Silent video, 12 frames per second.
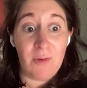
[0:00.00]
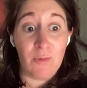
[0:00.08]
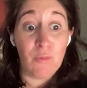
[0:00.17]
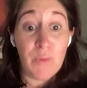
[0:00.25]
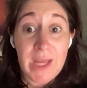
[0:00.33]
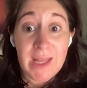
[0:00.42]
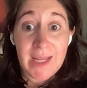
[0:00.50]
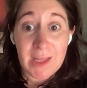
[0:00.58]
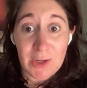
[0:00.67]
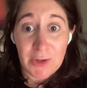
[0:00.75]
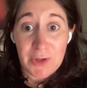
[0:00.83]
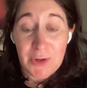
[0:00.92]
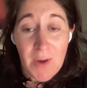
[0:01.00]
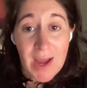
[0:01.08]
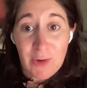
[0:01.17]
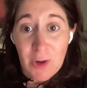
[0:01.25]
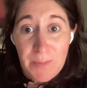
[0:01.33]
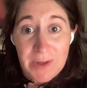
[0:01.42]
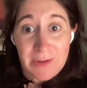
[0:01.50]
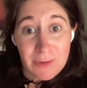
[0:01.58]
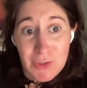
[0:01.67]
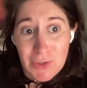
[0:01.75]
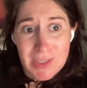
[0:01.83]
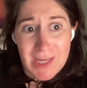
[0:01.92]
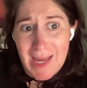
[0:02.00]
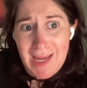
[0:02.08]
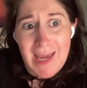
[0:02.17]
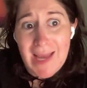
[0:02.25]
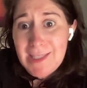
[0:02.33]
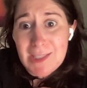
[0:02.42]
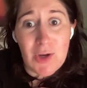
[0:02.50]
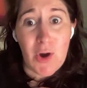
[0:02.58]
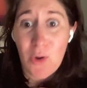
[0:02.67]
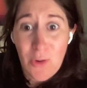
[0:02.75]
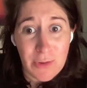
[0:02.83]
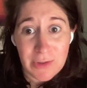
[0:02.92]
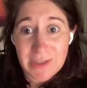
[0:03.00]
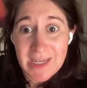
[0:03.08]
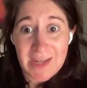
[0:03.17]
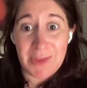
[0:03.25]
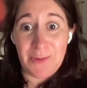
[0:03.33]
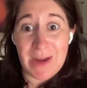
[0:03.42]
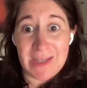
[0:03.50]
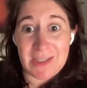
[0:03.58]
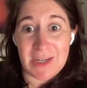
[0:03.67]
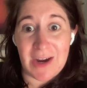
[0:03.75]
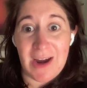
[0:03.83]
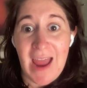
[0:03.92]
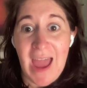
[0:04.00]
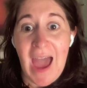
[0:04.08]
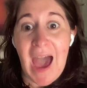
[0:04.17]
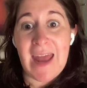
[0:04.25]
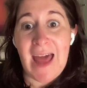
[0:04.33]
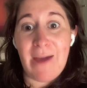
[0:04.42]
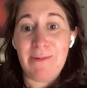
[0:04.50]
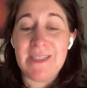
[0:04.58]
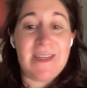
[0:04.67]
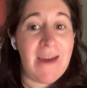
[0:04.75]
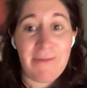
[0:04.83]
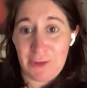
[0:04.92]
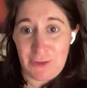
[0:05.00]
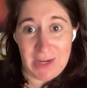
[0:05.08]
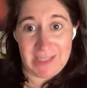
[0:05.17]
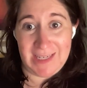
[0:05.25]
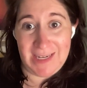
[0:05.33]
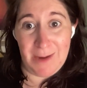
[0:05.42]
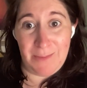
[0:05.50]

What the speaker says: really learned. I grew up in New Jersey. It gets cold in the winter, and I was never dressing